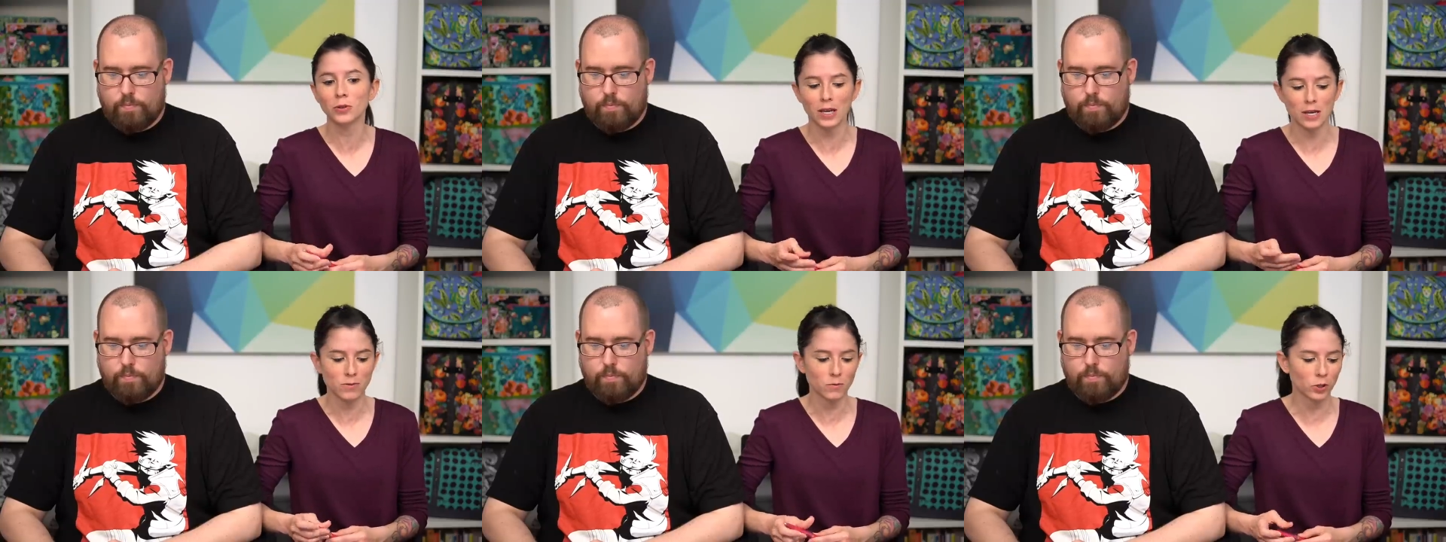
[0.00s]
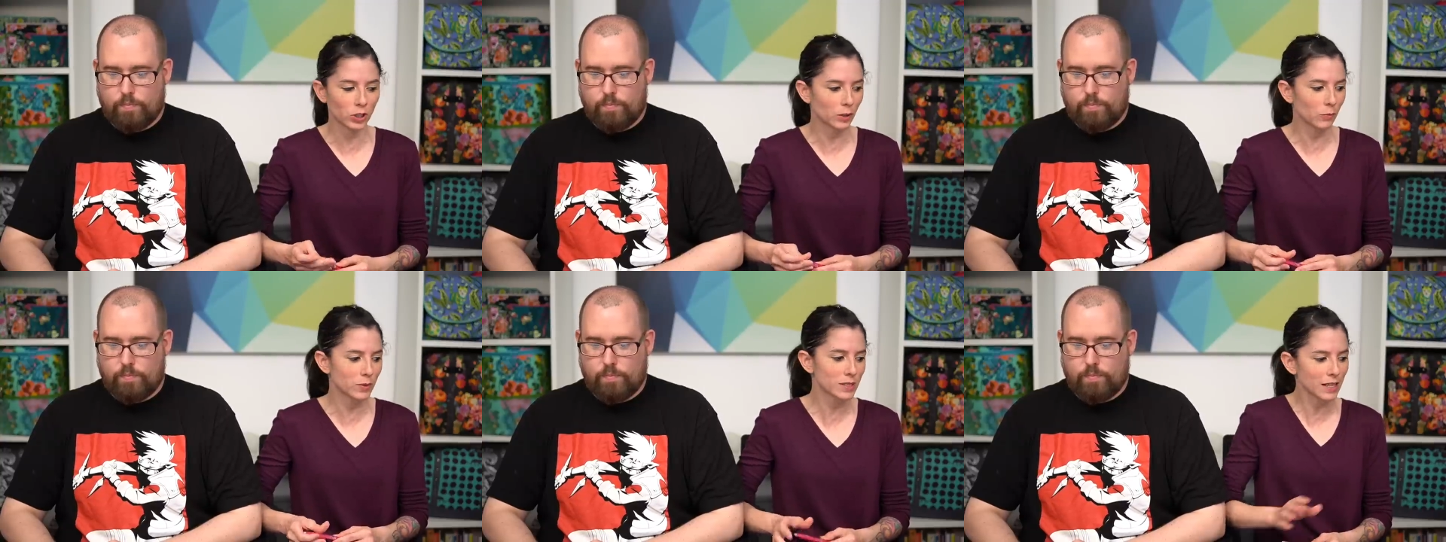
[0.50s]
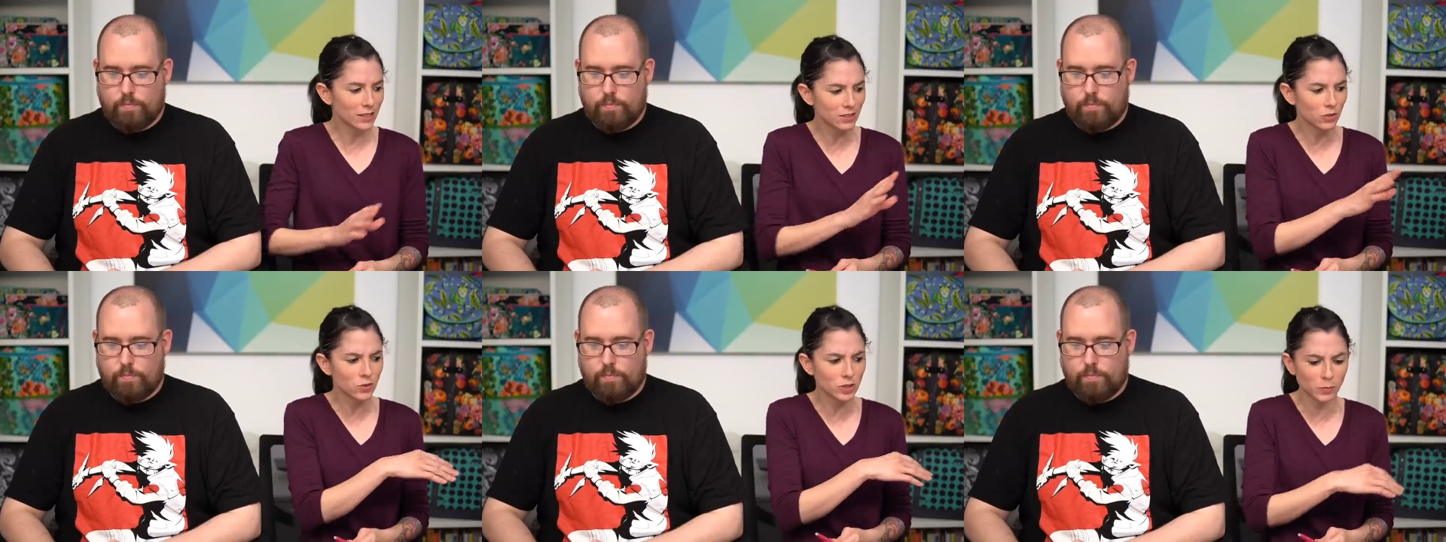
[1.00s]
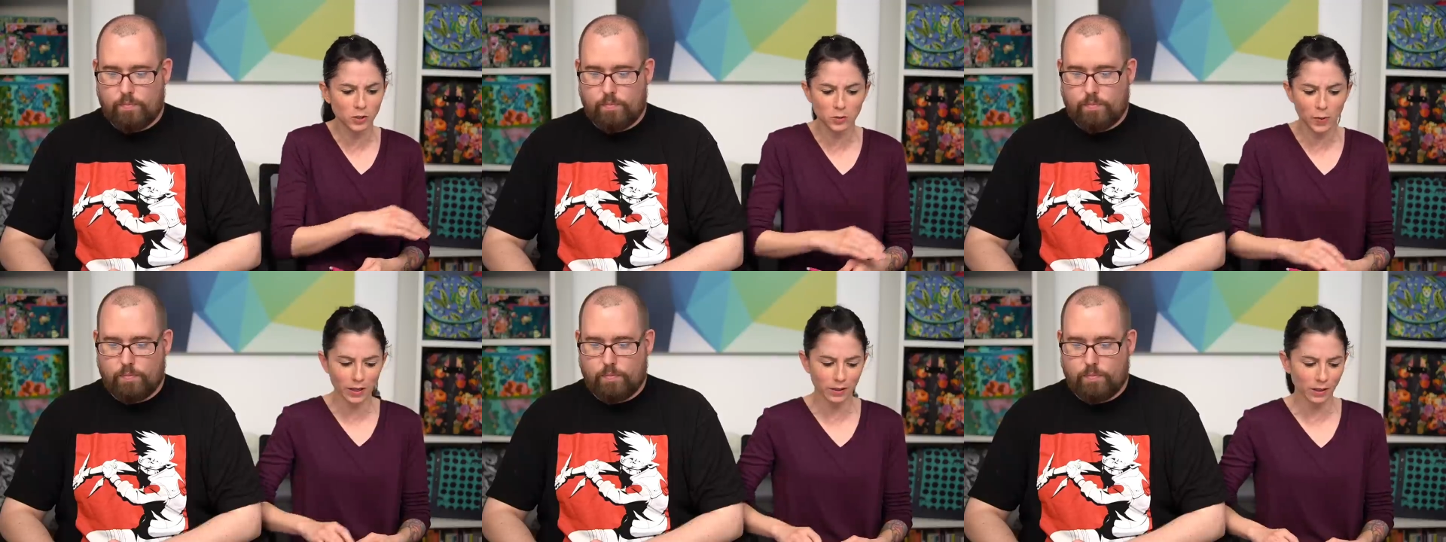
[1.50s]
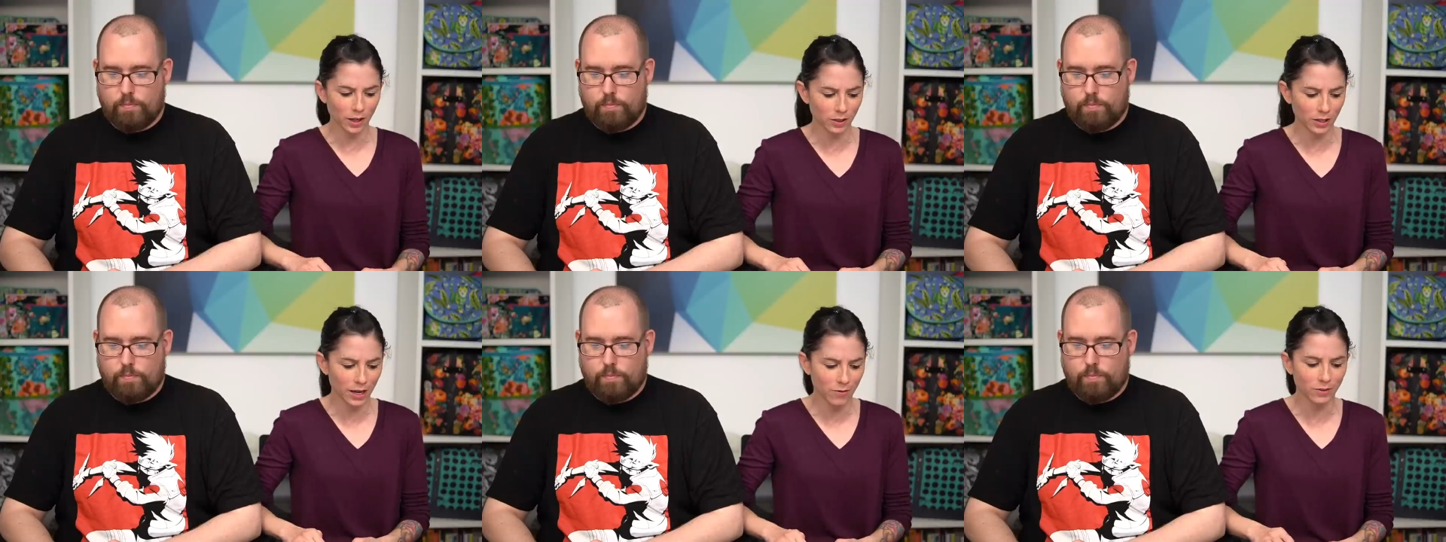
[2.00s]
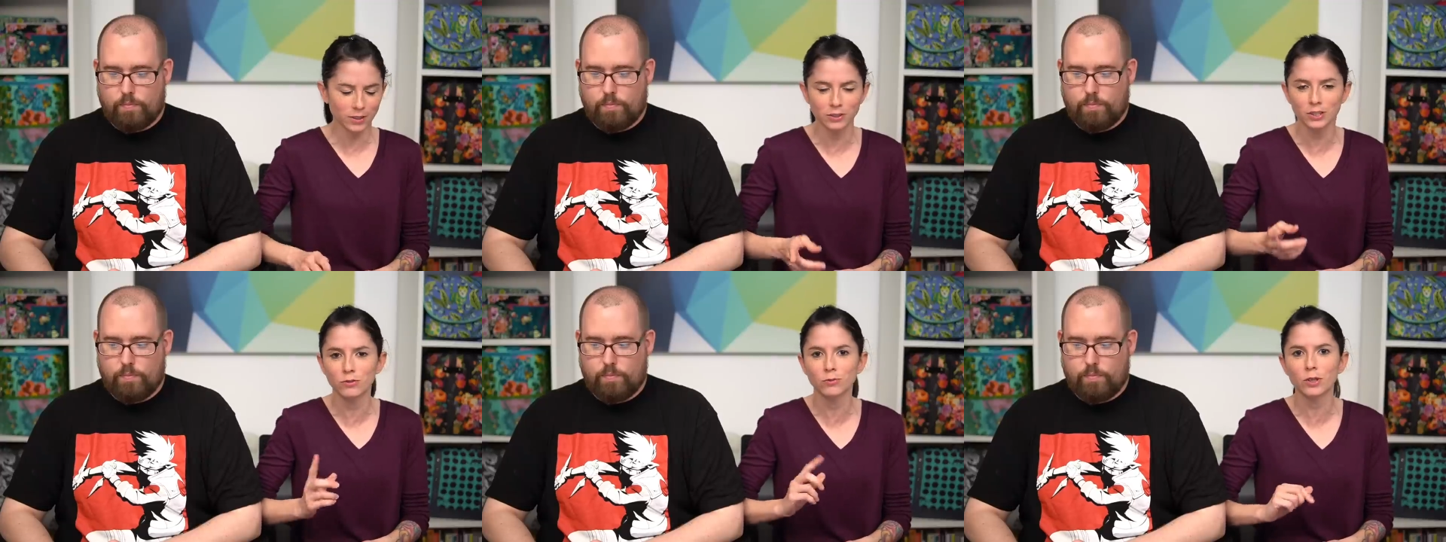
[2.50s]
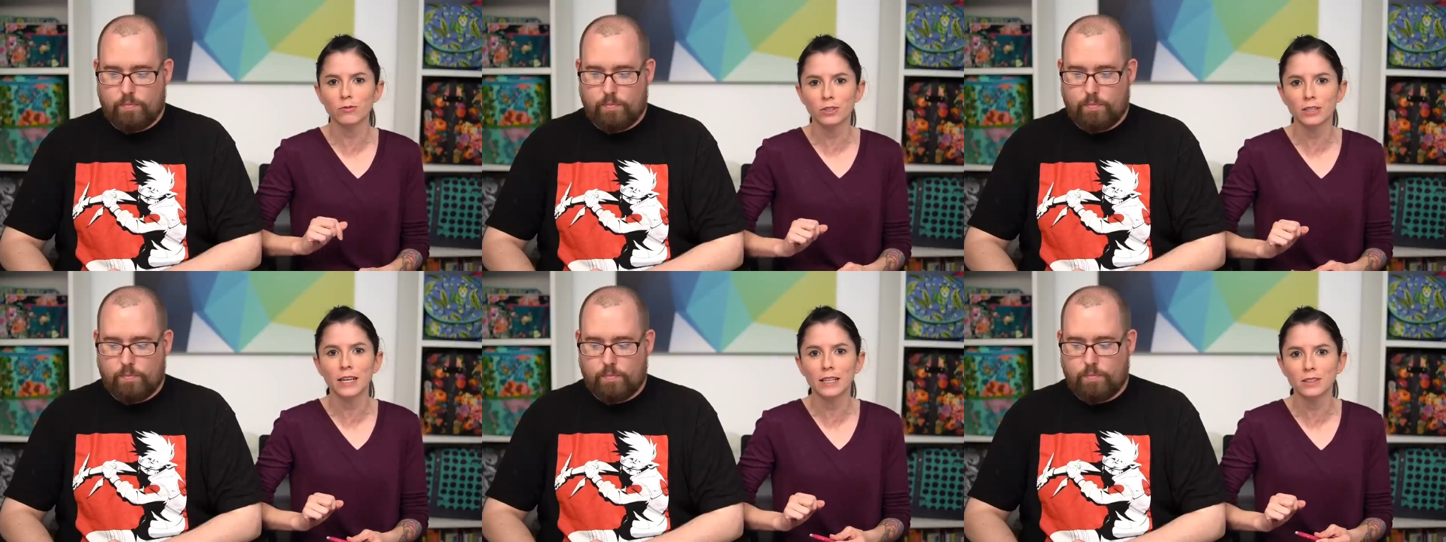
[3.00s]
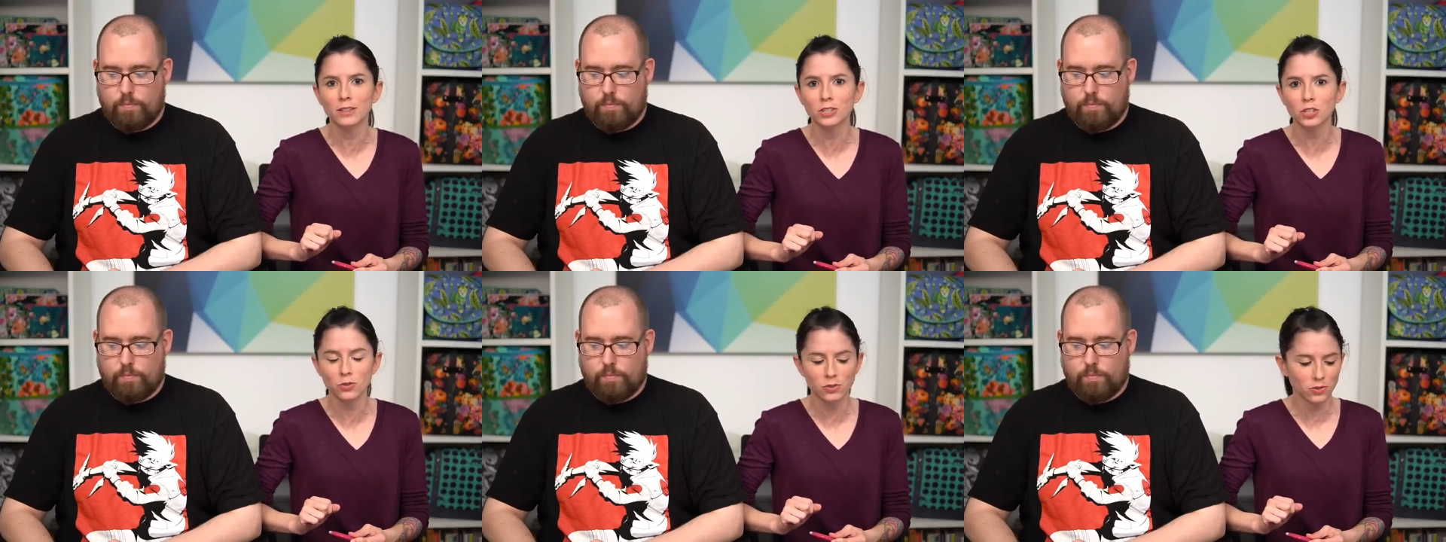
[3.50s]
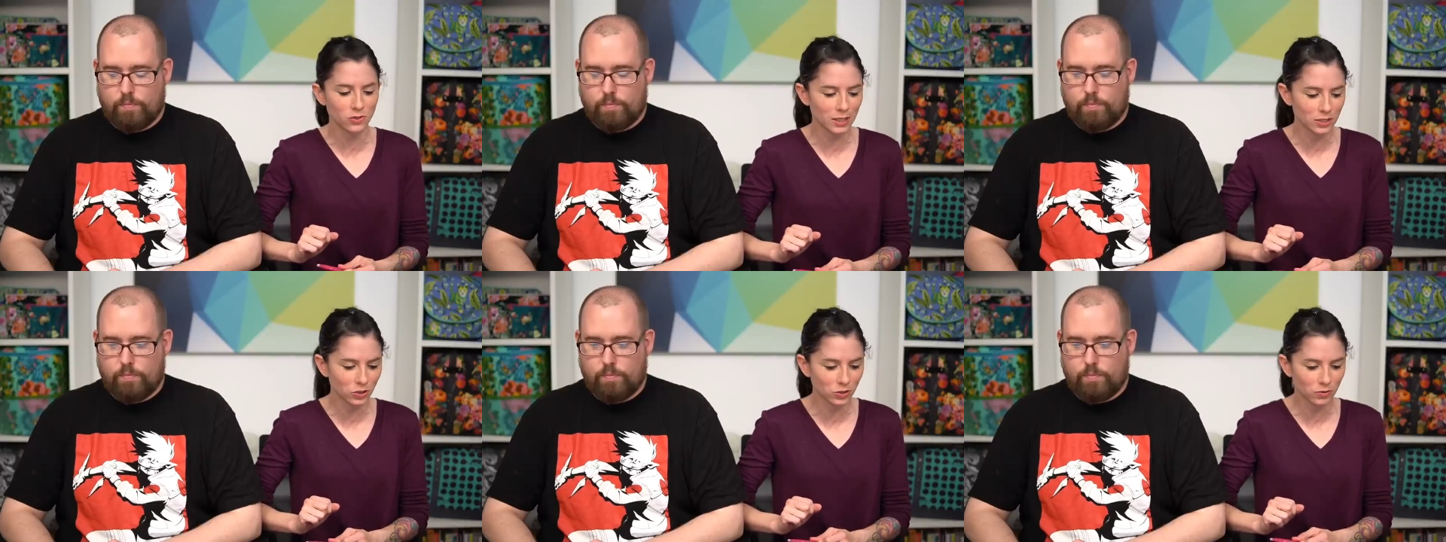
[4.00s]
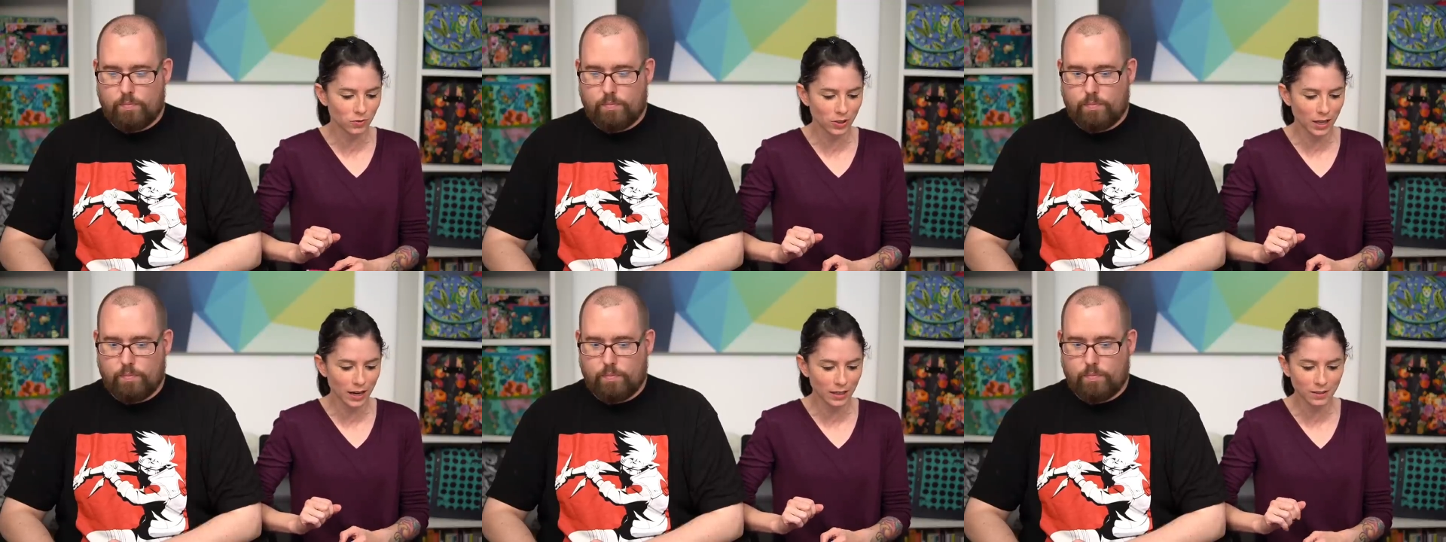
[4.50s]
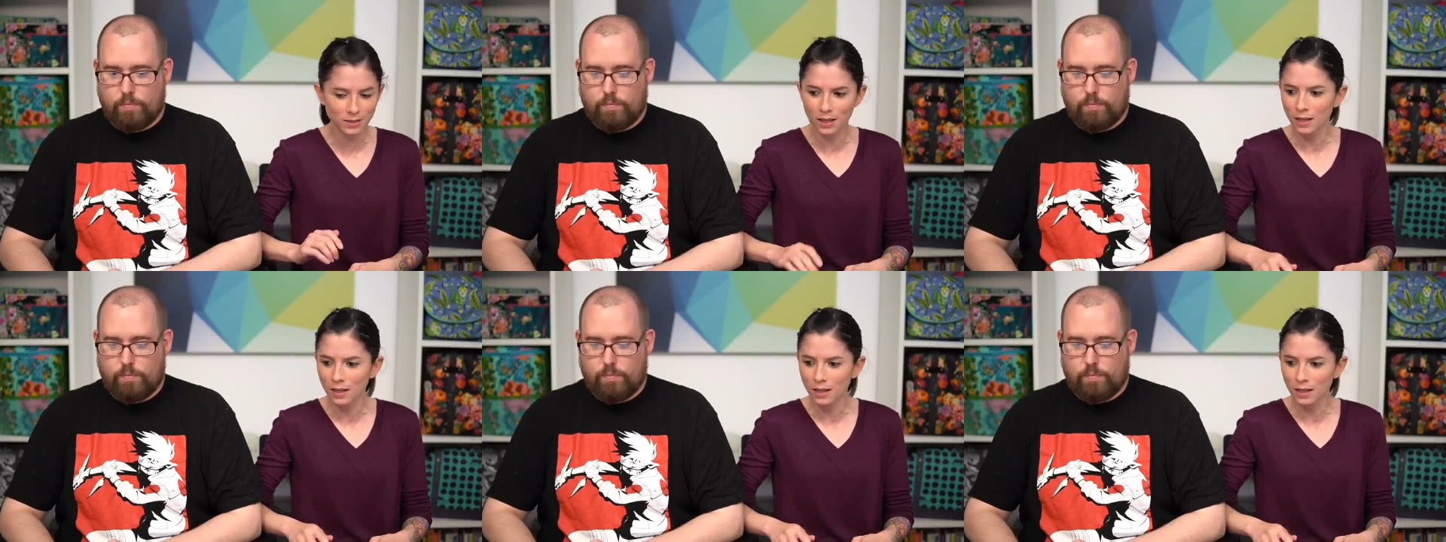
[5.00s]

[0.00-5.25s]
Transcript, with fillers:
Speaker 1: And we're going to, besides those Zippers by the Yard, I have another giveaway for the end of the show, so stay tuned for that.